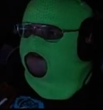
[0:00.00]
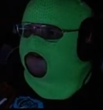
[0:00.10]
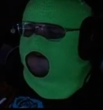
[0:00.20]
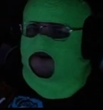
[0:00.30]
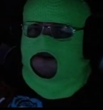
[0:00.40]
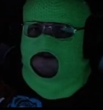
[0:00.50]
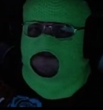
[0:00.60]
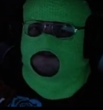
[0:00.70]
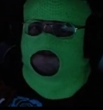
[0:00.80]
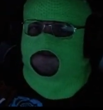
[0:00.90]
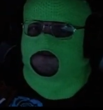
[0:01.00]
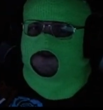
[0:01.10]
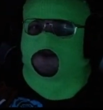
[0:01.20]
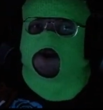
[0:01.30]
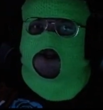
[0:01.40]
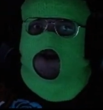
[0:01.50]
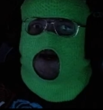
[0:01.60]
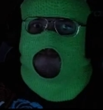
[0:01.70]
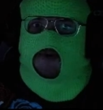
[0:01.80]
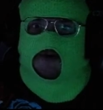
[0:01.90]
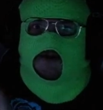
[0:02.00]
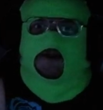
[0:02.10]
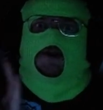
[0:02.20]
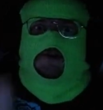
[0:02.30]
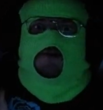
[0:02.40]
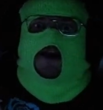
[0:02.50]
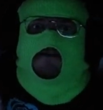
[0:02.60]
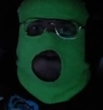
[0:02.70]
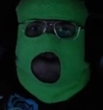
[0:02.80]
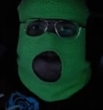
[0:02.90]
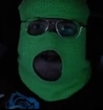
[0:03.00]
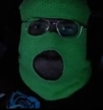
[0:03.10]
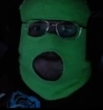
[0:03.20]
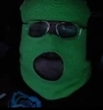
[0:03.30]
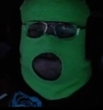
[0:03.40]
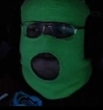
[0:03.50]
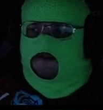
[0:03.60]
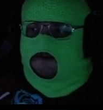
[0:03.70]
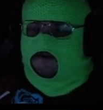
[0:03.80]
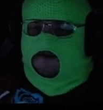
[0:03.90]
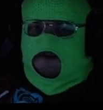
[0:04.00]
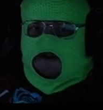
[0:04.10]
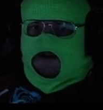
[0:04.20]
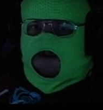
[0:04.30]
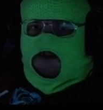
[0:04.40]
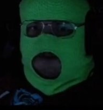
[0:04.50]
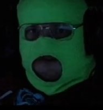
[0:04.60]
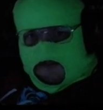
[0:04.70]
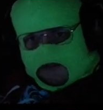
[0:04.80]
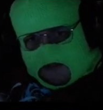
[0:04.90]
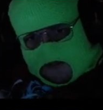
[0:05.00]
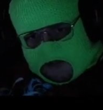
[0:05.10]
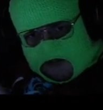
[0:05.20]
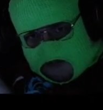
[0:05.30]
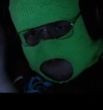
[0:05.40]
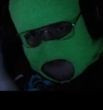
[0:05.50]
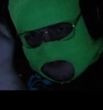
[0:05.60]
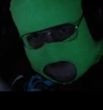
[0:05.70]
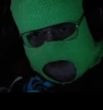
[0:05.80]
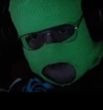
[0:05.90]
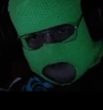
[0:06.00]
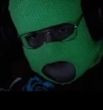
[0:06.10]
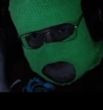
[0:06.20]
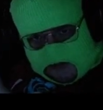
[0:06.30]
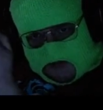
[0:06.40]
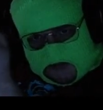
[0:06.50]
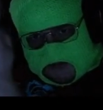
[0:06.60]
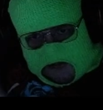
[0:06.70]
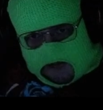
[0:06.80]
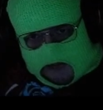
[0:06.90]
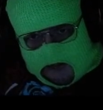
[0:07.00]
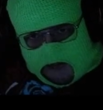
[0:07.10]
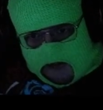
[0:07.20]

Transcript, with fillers: Okay. You're a cop! The day after that, he. he didn't come home at